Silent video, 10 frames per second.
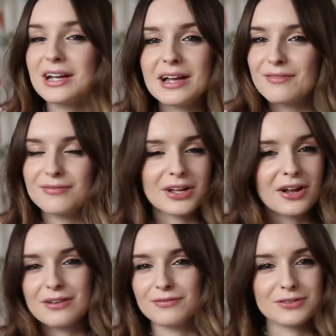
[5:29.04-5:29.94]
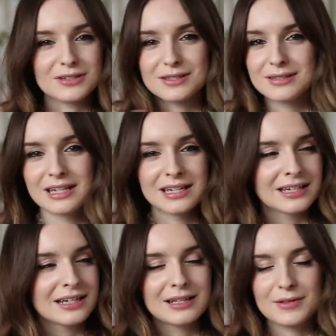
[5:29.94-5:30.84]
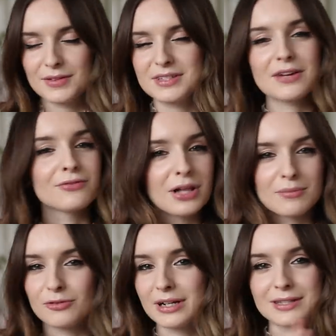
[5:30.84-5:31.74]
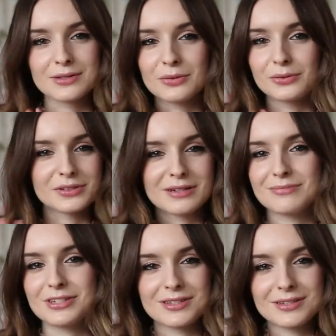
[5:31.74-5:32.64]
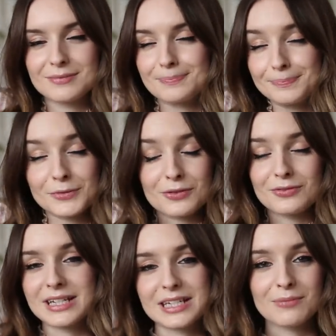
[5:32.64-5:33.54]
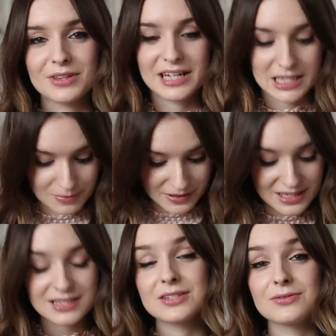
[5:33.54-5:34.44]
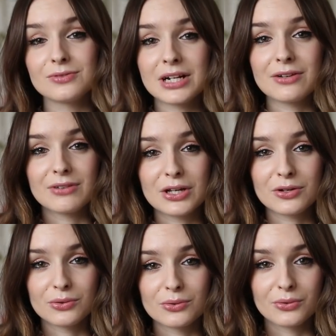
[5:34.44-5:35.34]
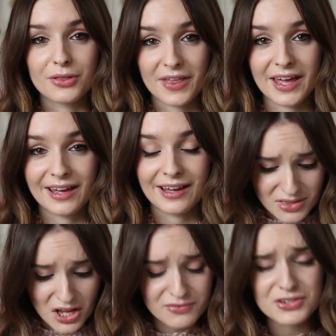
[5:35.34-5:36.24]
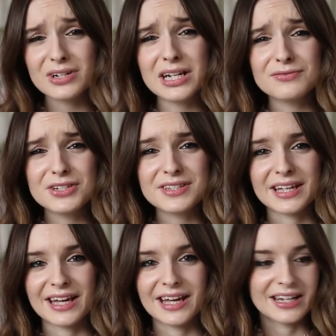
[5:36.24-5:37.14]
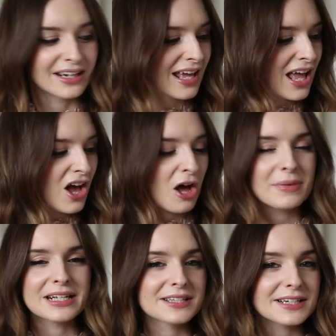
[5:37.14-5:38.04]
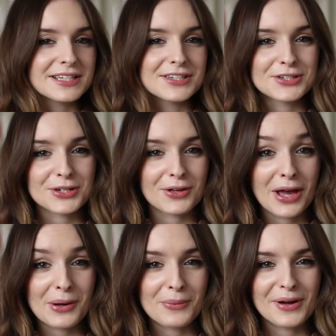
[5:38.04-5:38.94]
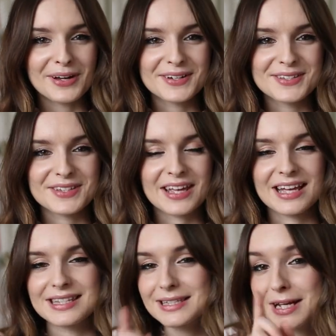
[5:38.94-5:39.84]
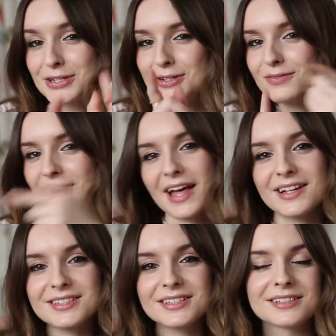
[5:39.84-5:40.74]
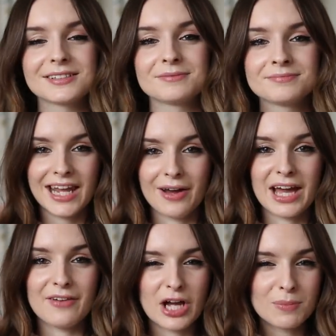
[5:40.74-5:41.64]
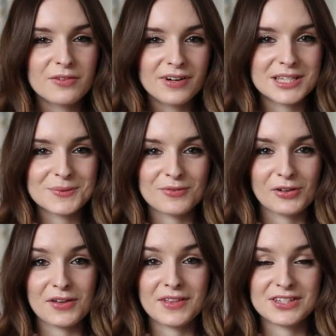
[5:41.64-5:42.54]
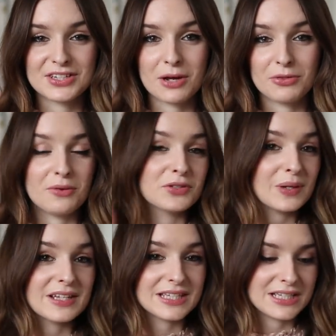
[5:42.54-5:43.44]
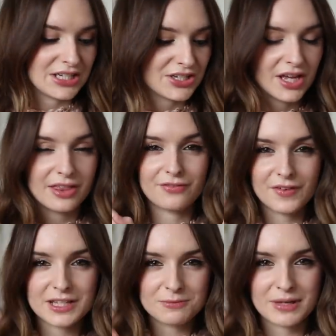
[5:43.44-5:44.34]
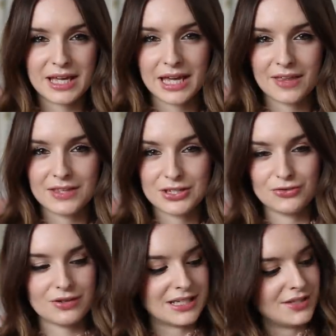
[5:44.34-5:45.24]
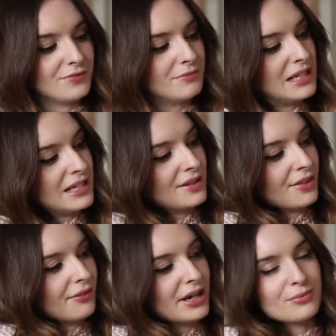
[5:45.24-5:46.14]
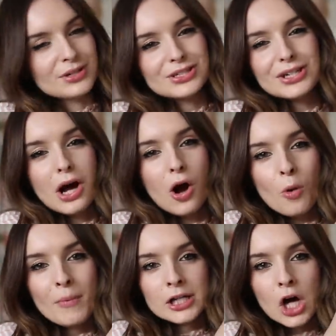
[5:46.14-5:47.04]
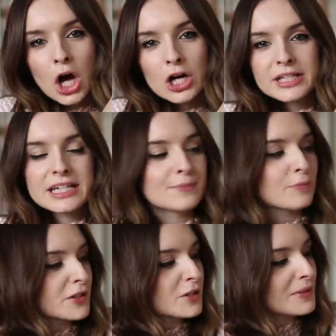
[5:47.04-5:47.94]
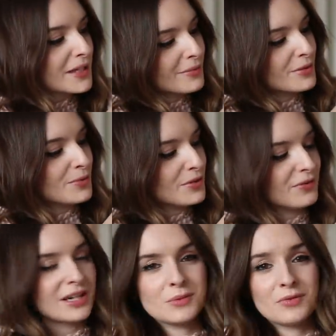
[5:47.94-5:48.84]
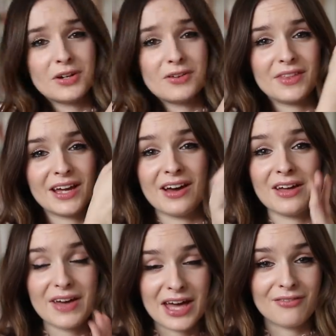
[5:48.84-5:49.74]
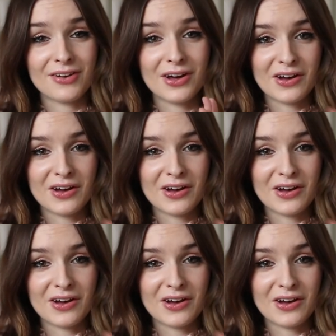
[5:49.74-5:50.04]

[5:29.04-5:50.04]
have an iPhone that's several upgrades old. I'm just not really down with the kids, but this is a really, really cool thing. I've just really loved using it and I'm excited to show you how it works. So yeah, stay tuned for that. Now, I have a couple of items of clothing to share with you, as well as the t-shirt. The first being this dress from Needle and Thread, which, oh my god, possibly the most beautiful item of clothing I've ever